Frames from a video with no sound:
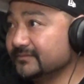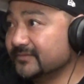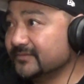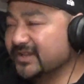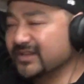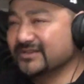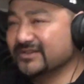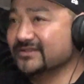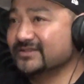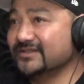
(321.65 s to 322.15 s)

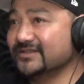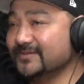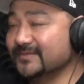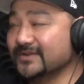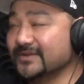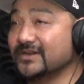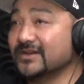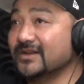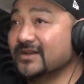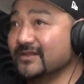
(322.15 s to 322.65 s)
just
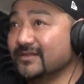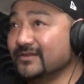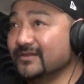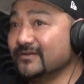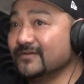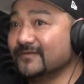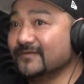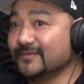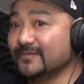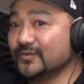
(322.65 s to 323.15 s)
I can't think
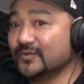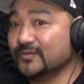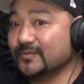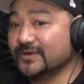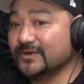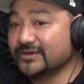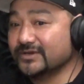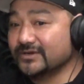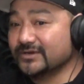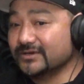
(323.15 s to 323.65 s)
of them all,
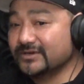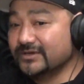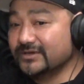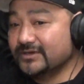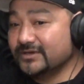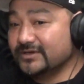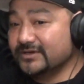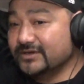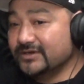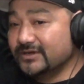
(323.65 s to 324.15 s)
but
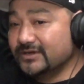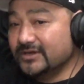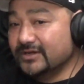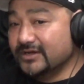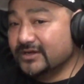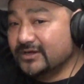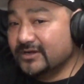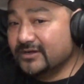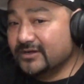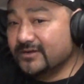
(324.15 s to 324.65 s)

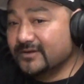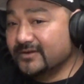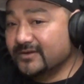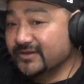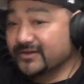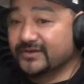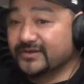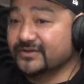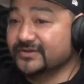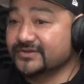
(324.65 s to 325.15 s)

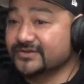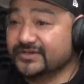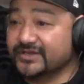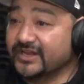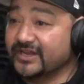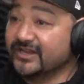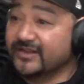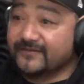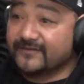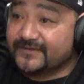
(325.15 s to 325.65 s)
you're using
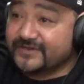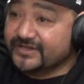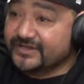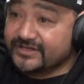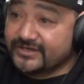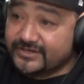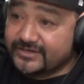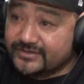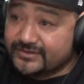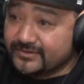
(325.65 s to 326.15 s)

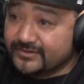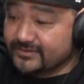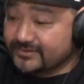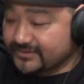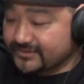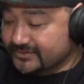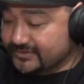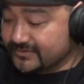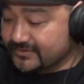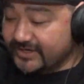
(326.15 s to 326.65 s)
NFT
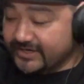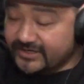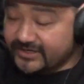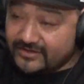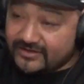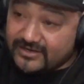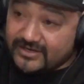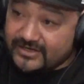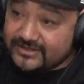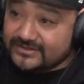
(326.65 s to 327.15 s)
drain
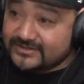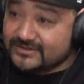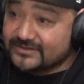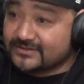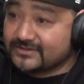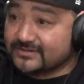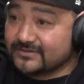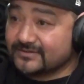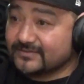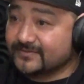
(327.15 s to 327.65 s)
lines
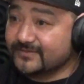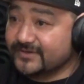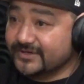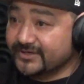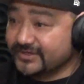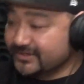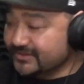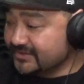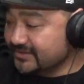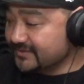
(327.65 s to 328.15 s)
where you
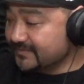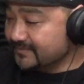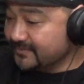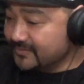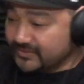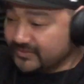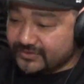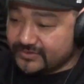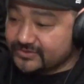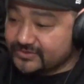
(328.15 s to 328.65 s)
can just
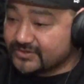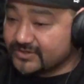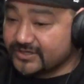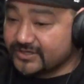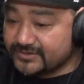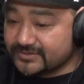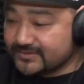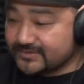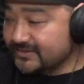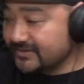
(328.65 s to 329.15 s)
put your
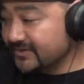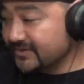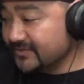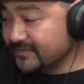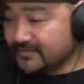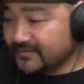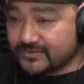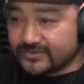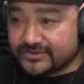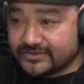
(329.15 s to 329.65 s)
trays on and the
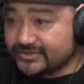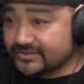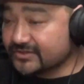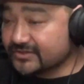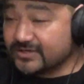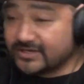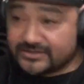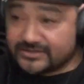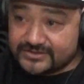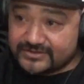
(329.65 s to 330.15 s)
water just
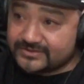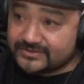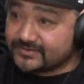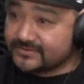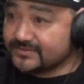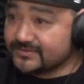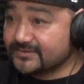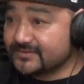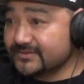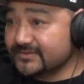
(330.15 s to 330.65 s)
gushes
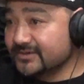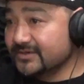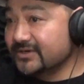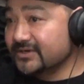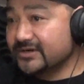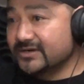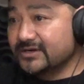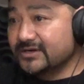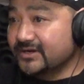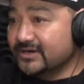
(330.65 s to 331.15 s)
through
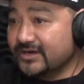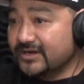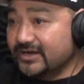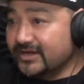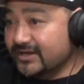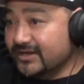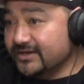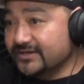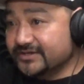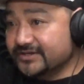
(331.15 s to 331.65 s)

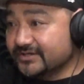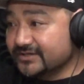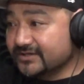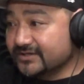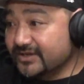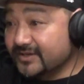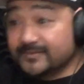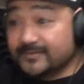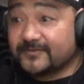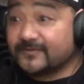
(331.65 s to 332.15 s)
and it just
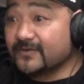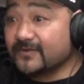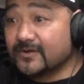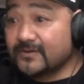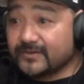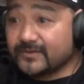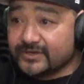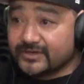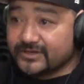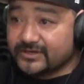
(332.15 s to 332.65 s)
keeps
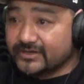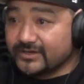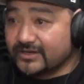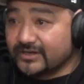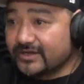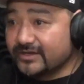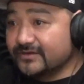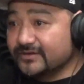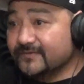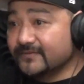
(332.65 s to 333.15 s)
flowing.
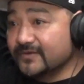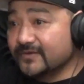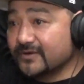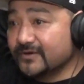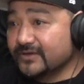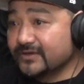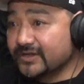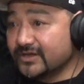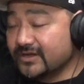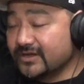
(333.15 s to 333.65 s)
And you've got
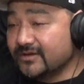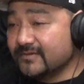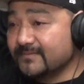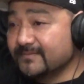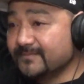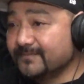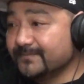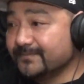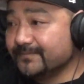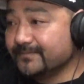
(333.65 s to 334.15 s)

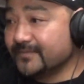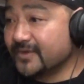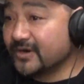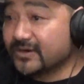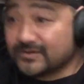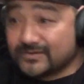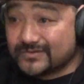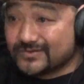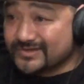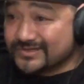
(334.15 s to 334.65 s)

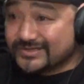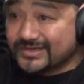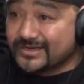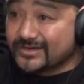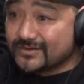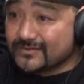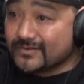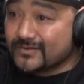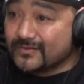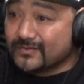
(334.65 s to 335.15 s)
microgreens that
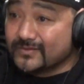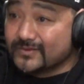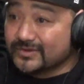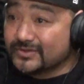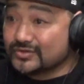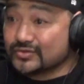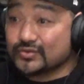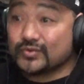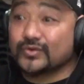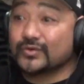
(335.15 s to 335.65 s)
grow in
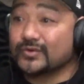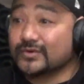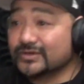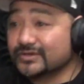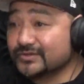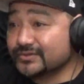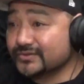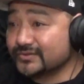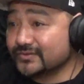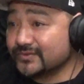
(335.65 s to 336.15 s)
soilless
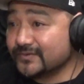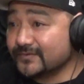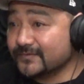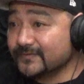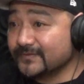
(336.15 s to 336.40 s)
sort